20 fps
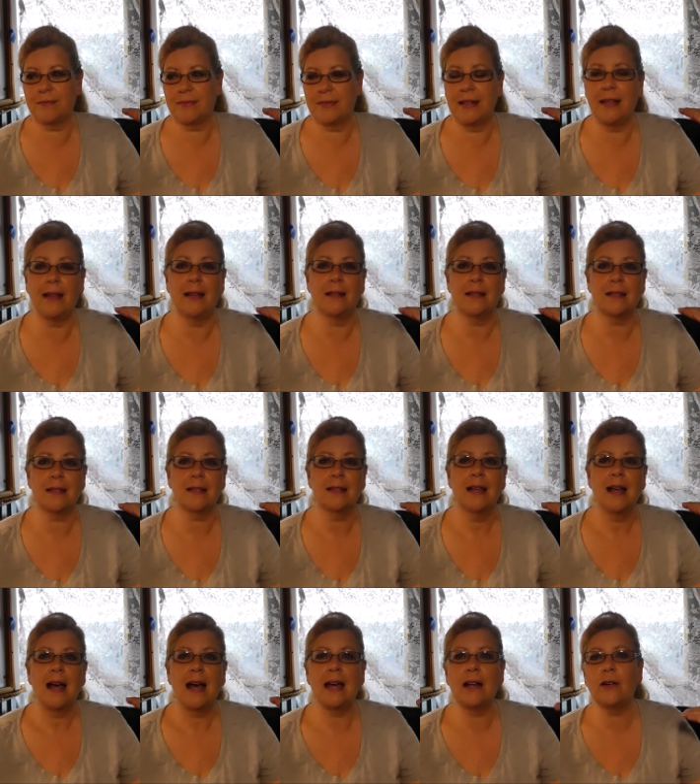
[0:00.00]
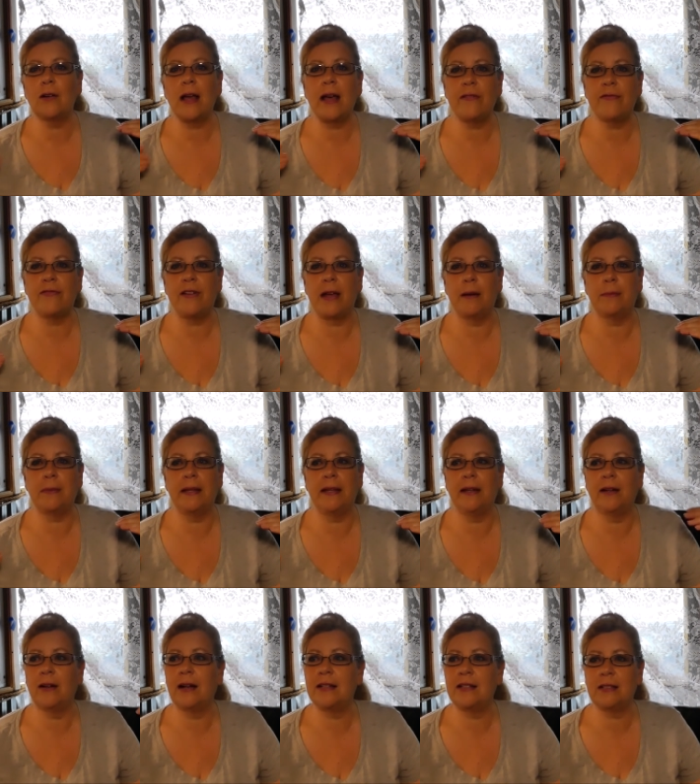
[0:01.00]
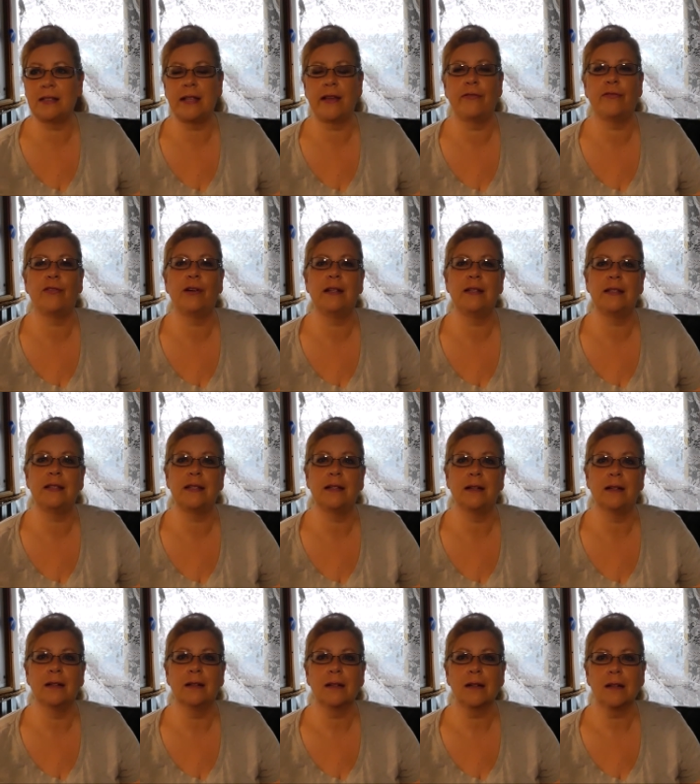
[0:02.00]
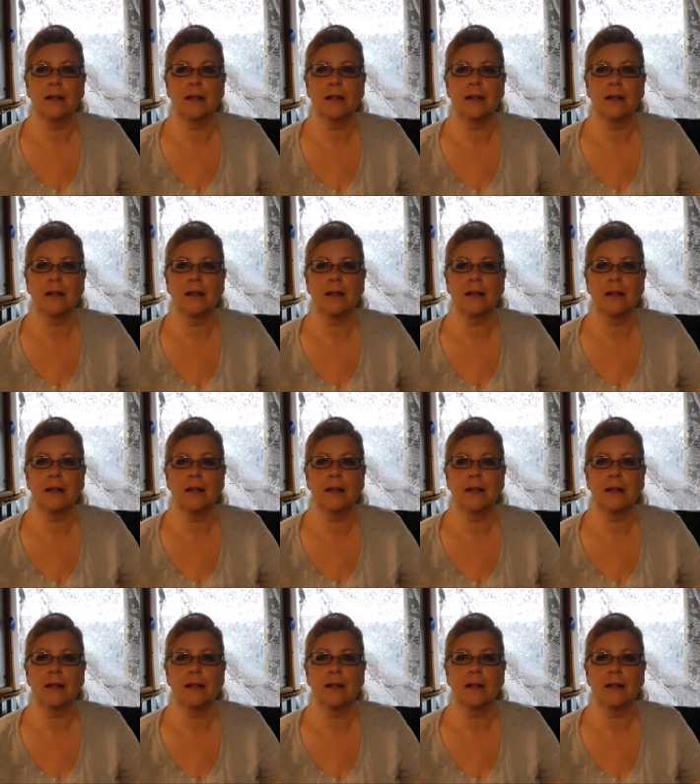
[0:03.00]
Yes. I don't have family here. I just have friends here.